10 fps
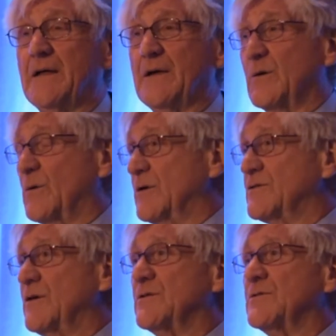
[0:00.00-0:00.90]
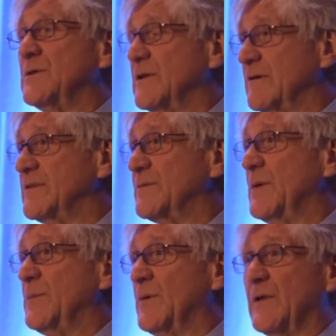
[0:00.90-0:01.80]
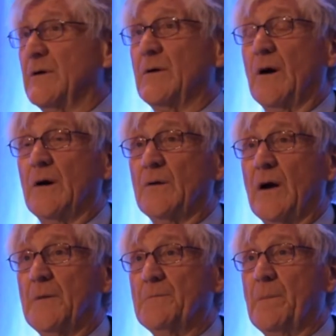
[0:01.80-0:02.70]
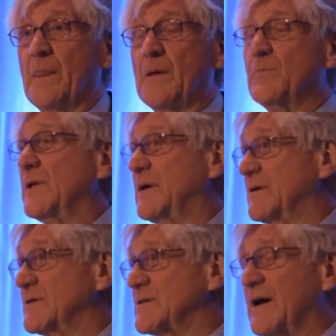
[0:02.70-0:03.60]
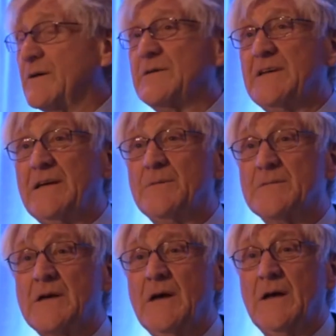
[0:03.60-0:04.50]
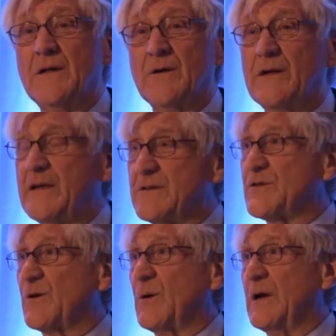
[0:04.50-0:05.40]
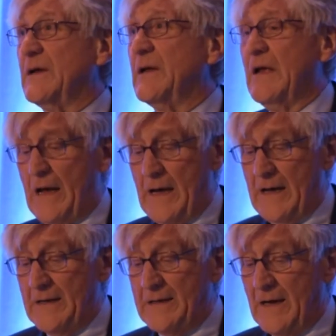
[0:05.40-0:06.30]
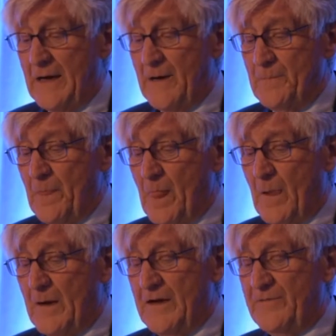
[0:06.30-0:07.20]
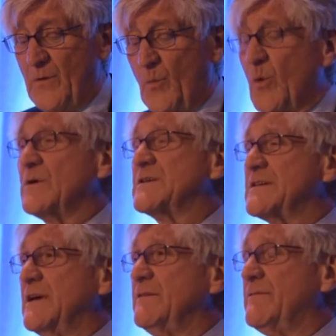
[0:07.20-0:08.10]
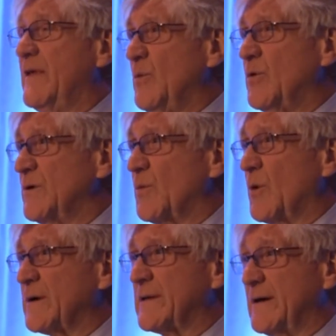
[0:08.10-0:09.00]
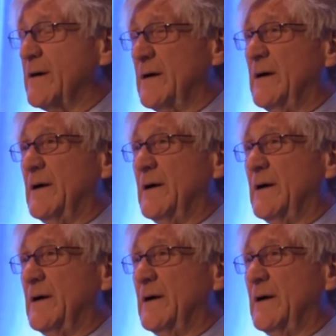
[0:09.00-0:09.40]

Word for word: they go to our church. We love these people. They're our um, they play in our soccer teams. Their kids are great. And um, if it weren't safe, they wouldn't work there."